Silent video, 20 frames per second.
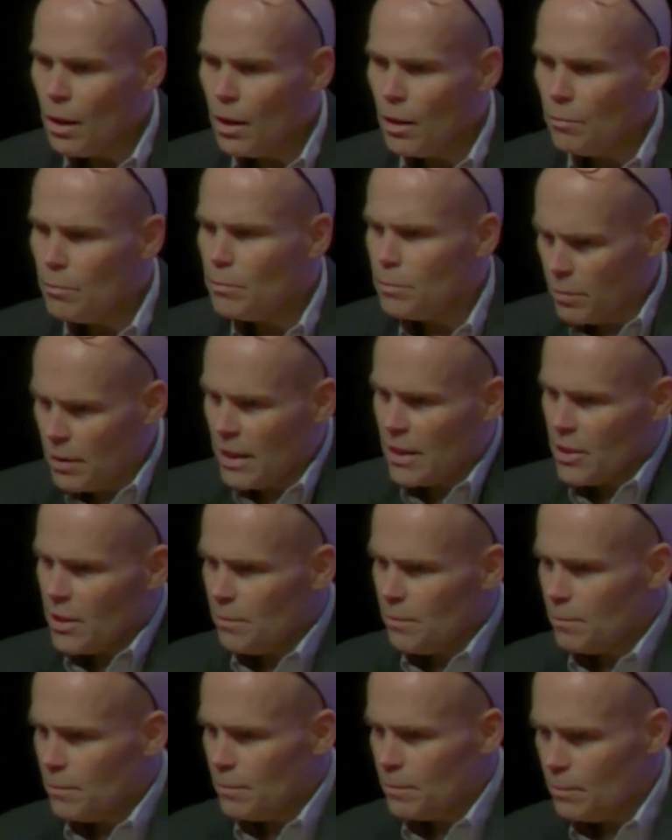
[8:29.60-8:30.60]
That's
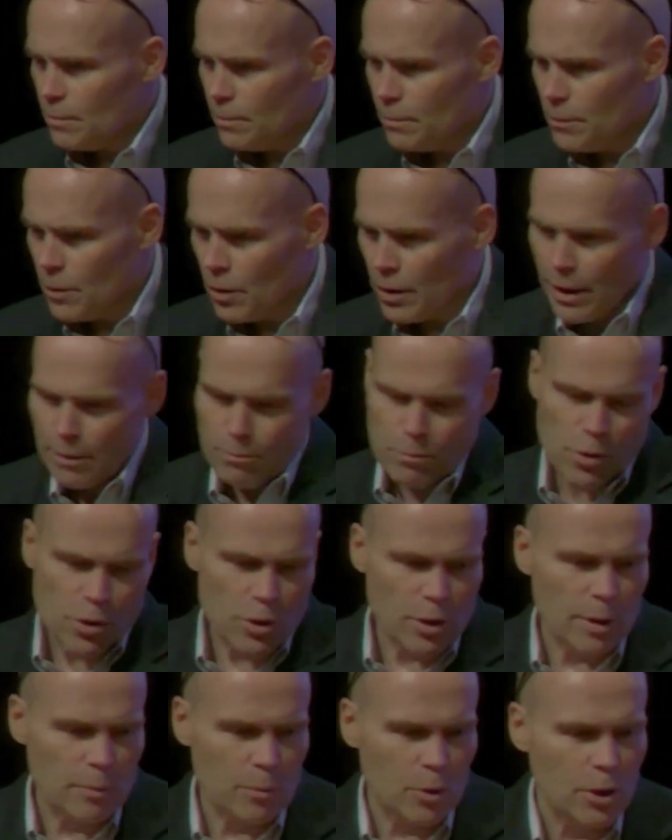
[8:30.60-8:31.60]
it. Okay, so
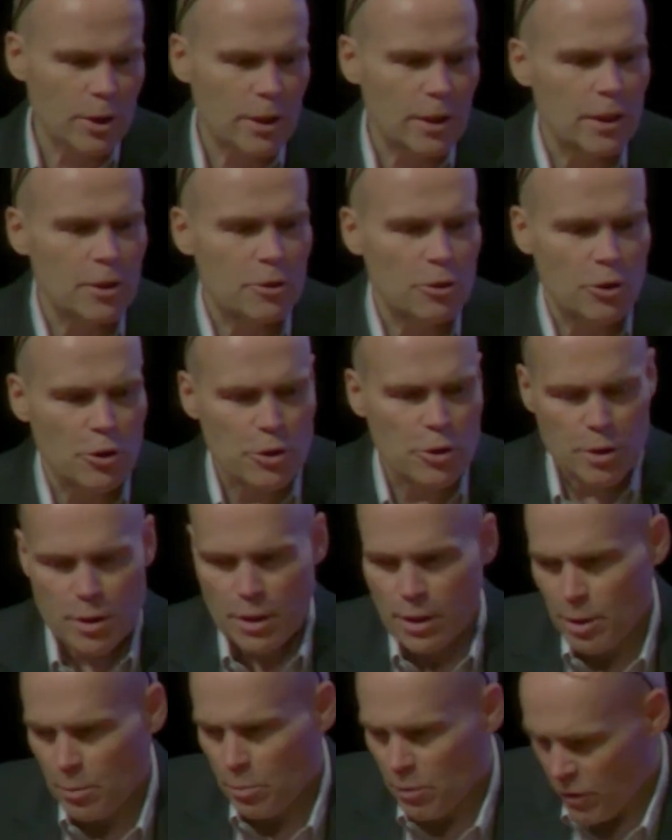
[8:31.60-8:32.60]
I'm going to introduce
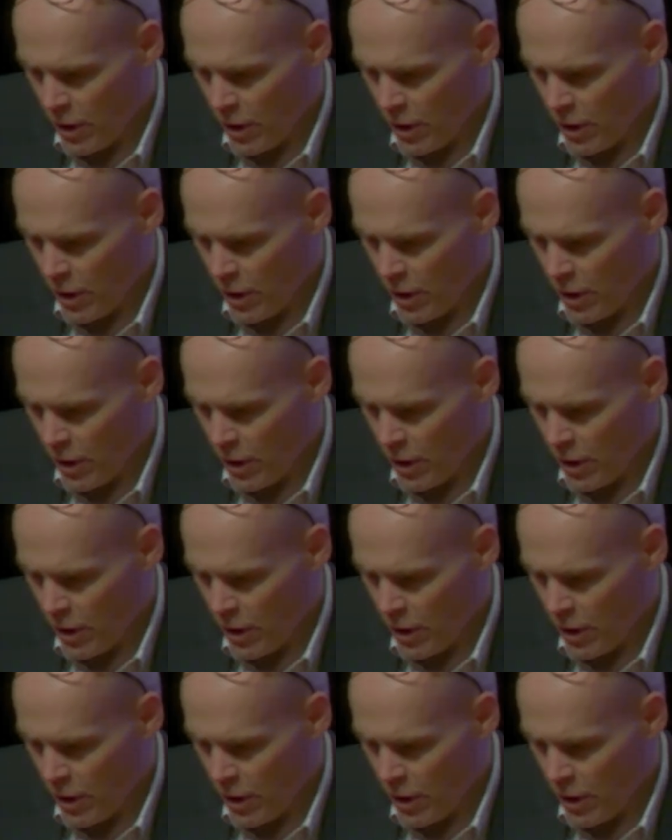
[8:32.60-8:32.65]
Professor